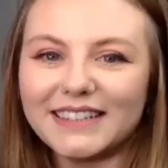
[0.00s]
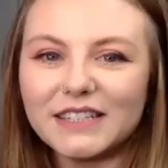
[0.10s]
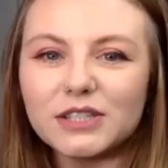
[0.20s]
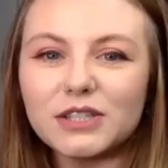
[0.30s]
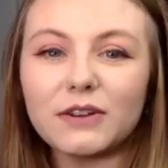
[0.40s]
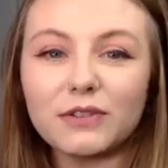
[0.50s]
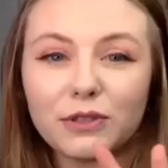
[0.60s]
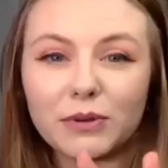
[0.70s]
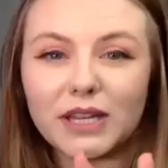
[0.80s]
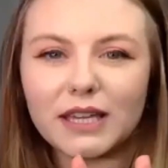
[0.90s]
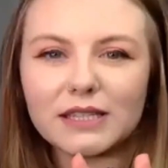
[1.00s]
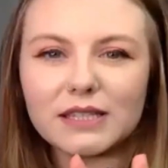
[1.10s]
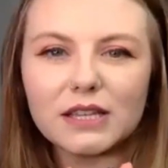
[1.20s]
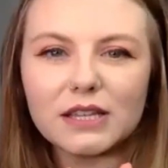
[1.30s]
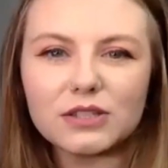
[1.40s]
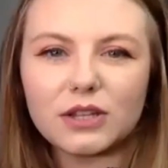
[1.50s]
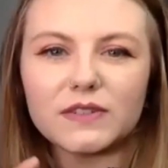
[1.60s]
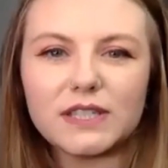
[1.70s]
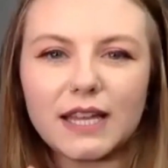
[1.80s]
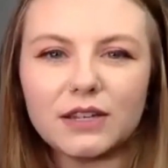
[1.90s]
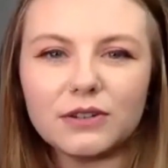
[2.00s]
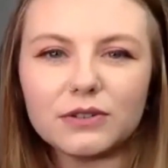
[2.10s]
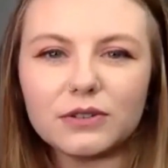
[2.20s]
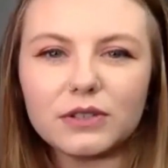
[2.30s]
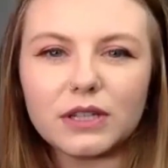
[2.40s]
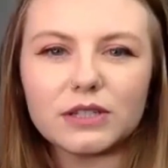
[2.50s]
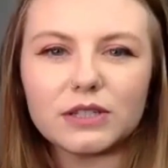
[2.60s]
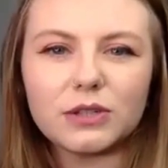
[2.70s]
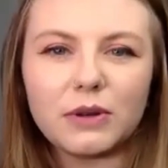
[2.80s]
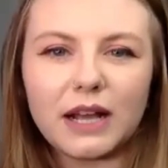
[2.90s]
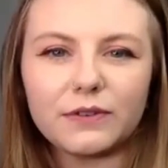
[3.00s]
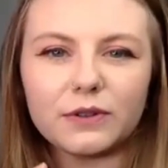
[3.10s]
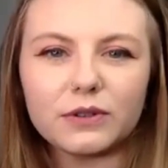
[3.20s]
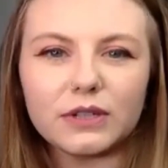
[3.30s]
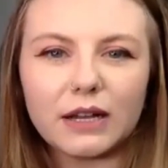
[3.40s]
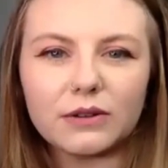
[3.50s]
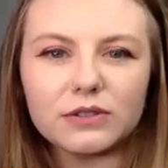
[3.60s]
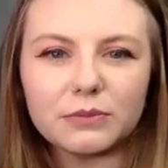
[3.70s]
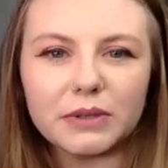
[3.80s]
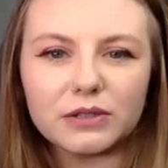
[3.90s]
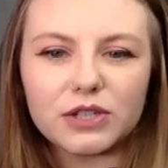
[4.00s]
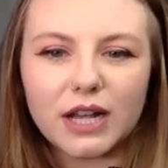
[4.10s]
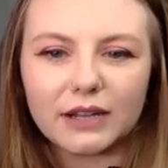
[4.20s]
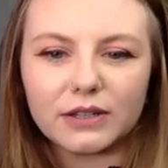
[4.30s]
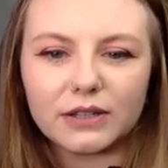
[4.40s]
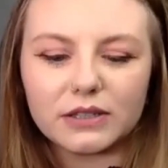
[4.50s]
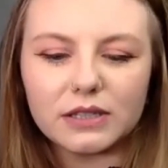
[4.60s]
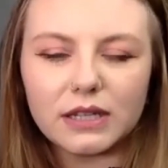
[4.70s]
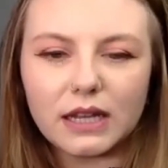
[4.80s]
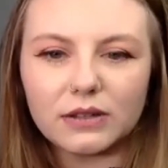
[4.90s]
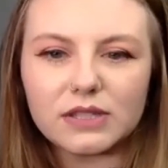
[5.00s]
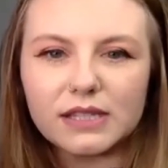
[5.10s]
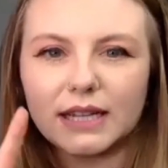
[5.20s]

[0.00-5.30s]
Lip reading: So you have three kids. So you have a 10-year-old, a 2.5-year-old, and how old's your middle child? How old's the